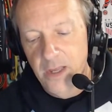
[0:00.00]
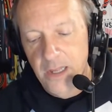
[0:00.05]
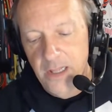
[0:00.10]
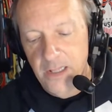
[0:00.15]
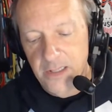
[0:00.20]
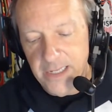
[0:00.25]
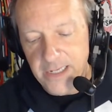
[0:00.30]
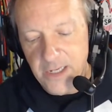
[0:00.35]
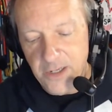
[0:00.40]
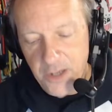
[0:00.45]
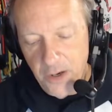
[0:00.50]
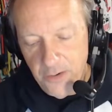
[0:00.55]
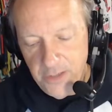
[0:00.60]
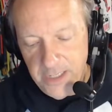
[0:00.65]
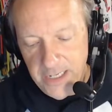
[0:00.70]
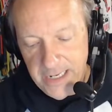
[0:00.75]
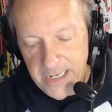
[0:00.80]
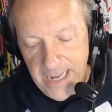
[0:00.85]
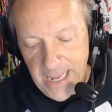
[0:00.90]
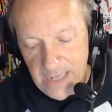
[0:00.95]
Lake Oconee
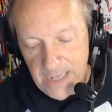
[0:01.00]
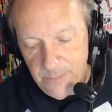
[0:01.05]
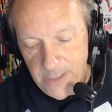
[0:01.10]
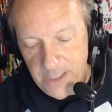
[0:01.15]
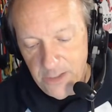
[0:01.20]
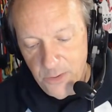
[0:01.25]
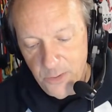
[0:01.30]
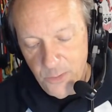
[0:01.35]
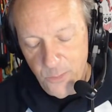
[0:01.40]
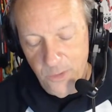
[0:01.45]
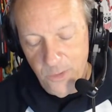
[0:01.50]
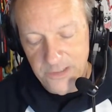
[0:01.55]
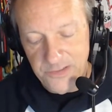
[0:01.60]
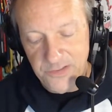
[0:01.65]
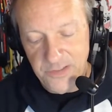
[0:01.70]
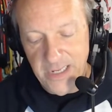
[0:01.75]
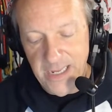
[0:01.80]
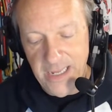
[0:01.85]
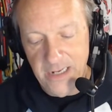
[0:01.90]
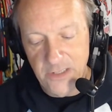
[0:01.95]
Academy, who once
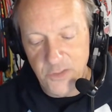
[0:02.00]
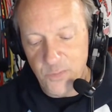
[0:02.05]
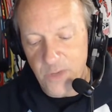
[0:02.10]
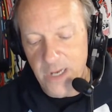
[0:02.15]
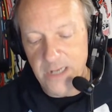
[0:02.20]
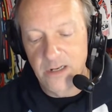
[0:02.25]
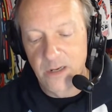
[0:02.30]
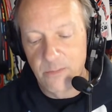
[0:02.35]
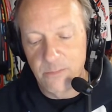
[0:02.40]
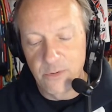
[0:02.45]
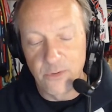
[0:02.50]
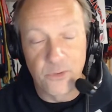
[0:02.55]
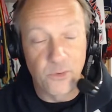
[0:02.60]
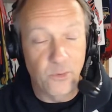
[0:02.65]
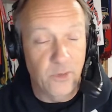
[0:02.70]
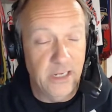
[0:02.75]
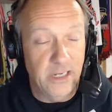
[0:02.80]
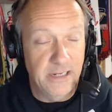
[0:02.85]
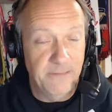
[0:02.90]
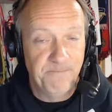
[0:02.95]
again is ranked number
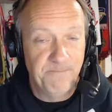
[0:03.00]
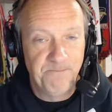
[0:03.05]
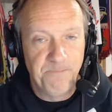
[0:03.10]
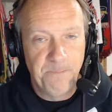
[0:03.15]
3,